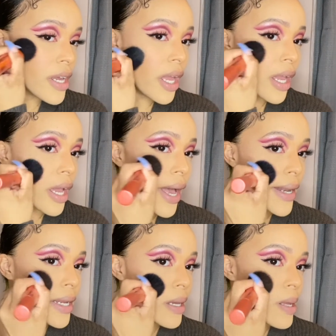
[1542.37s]
and
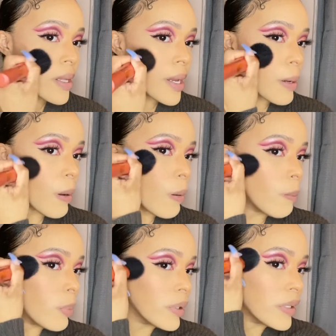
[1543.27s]
kind of like
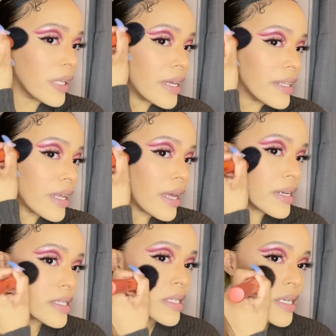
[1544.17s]
blend that
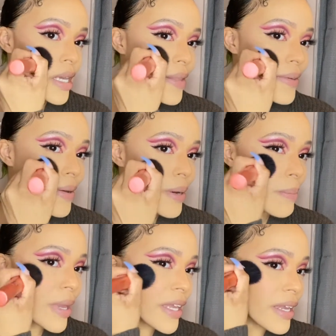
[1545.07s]
in together,
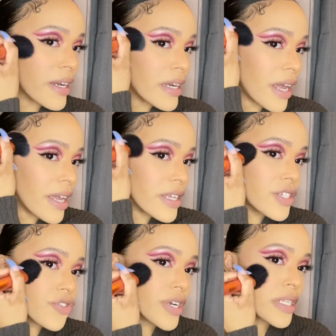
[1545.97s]
making a nice
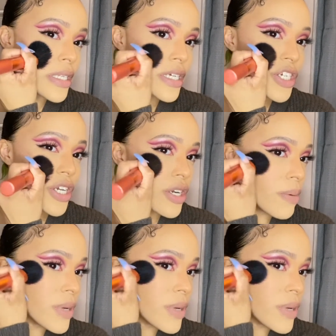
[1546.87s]
transition on my